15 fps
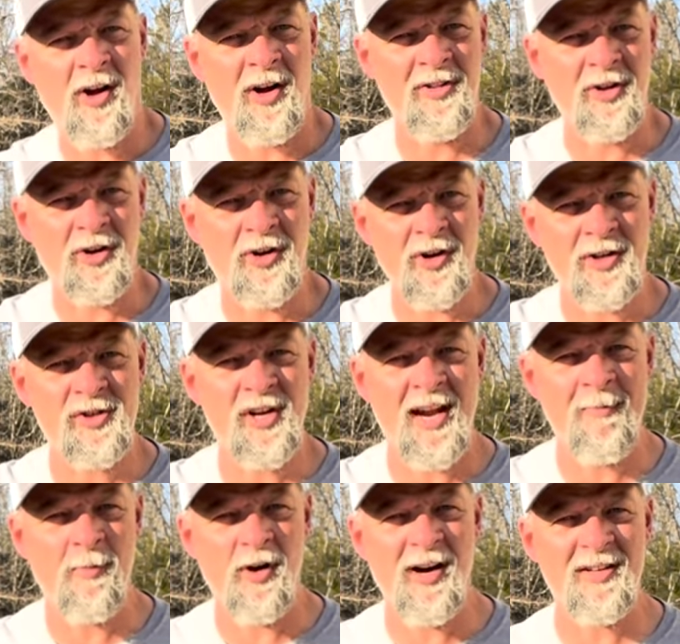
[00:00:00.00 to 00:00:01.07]
on the cook
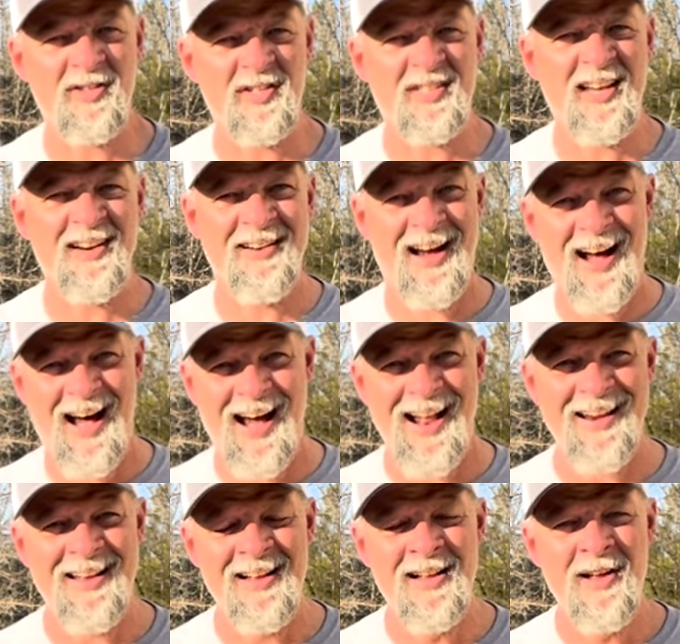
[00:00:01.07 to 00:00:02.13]
chamber as it's getting hot
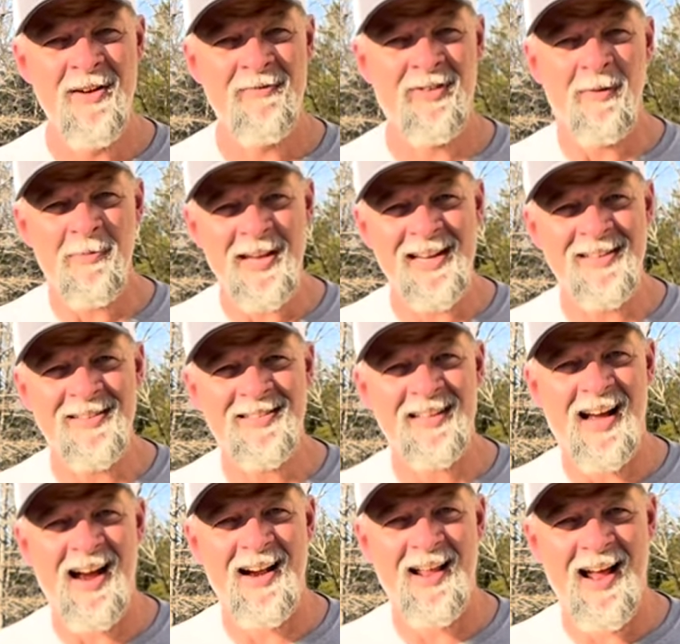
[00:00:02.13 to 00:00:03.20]
from the
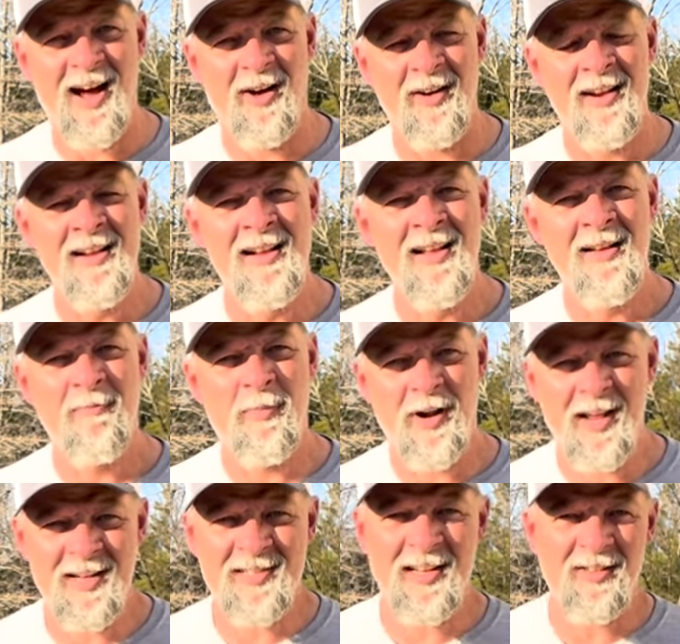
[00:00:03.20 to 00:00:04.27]
inside out,
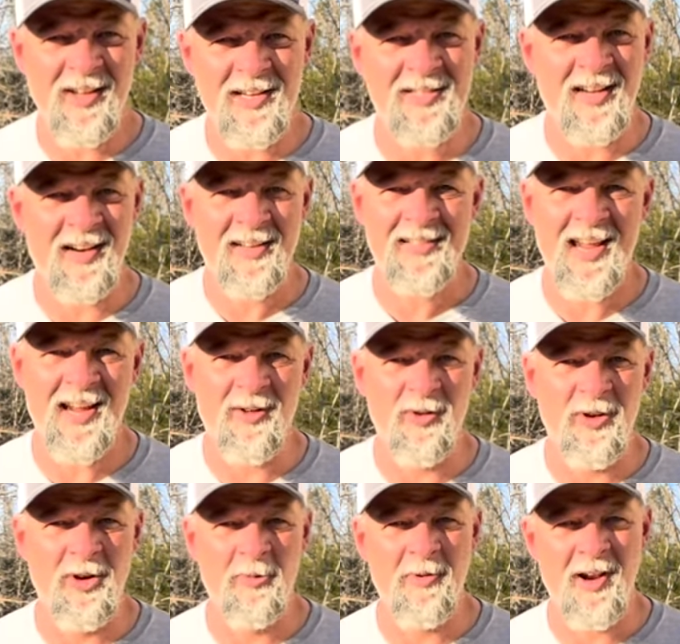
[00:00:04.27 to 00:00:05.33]
but it's at least going to take a
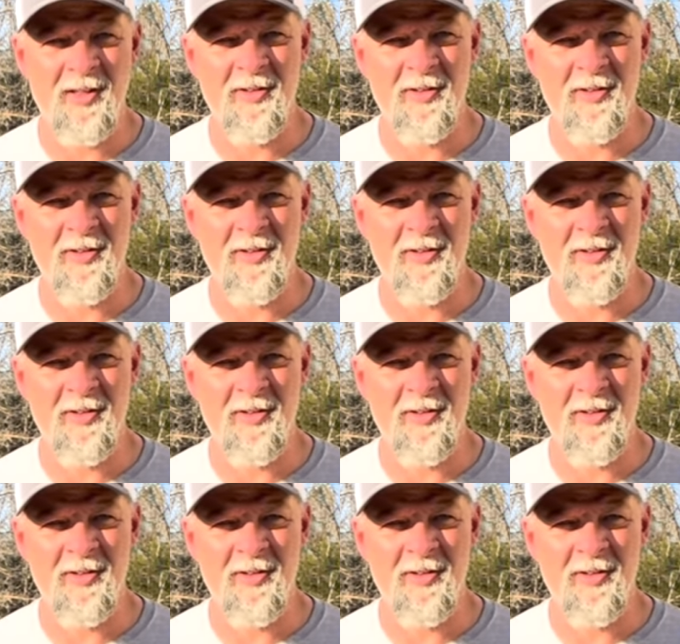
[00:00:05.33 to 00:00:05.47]
little bit